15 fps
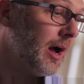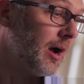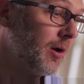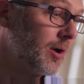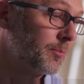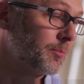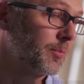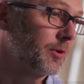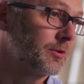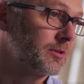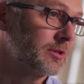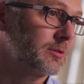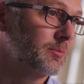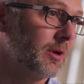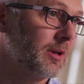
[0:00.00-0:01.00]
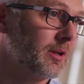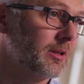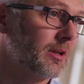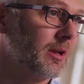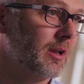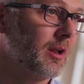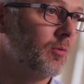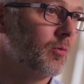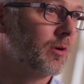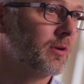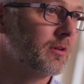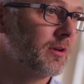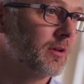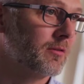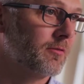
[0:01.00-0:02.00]
how I participate in that, and
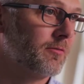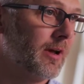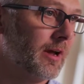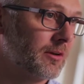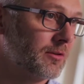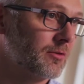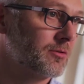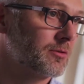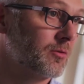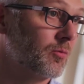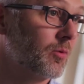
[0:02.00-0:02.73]
what are the other factors